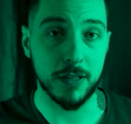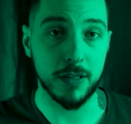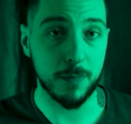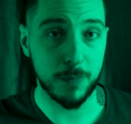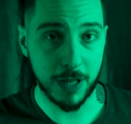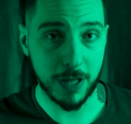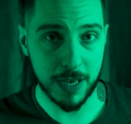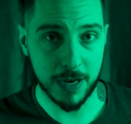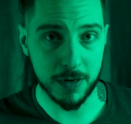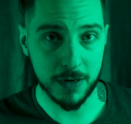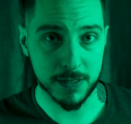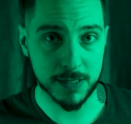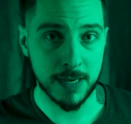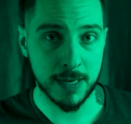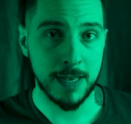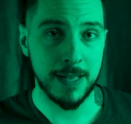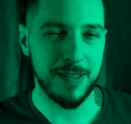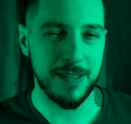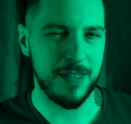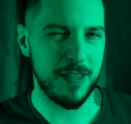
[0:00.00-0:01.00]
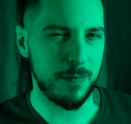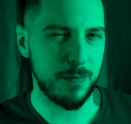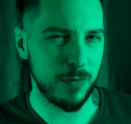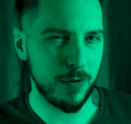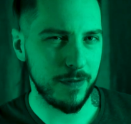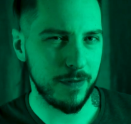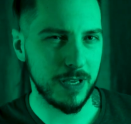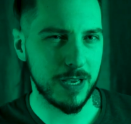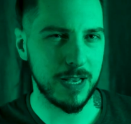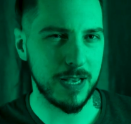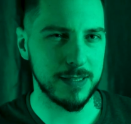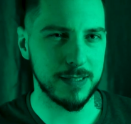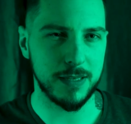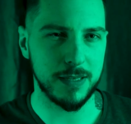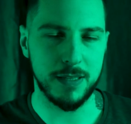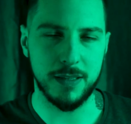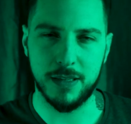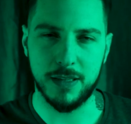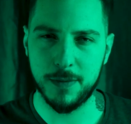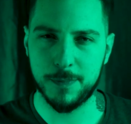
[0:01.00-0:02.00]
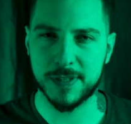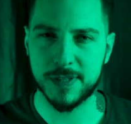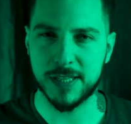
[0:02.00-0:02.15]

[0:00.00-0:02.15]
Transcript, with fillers: the players, the movie has a deep